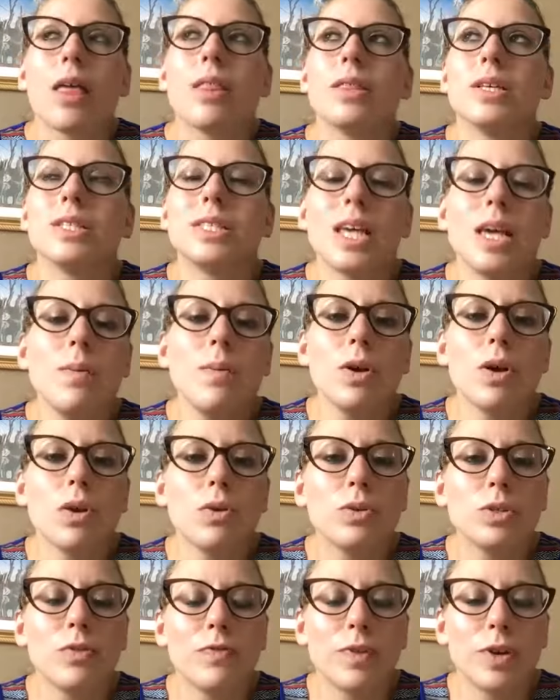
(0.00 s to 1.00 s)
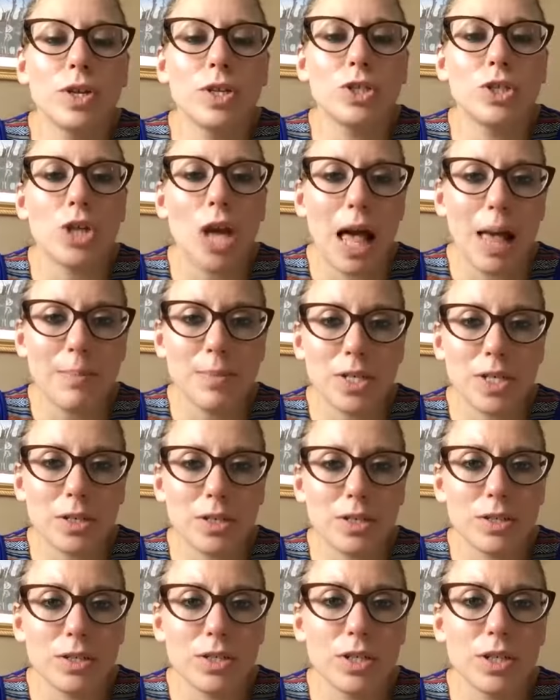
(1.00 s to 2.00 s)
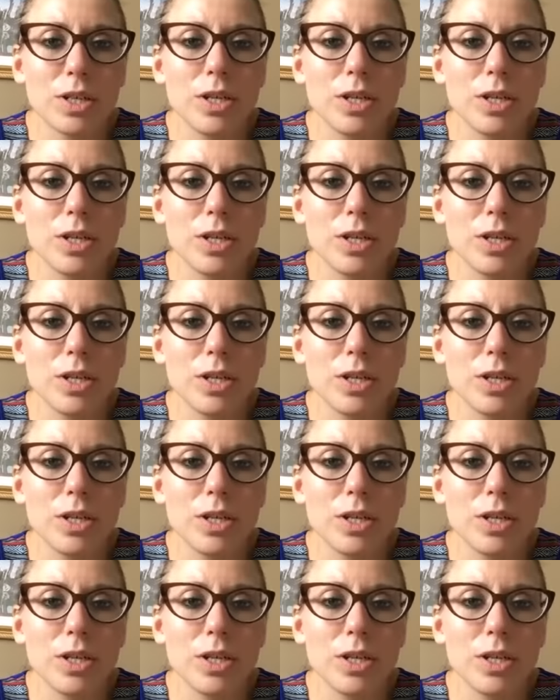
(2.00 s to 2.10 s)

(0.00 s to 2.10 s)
The same goes for a job search.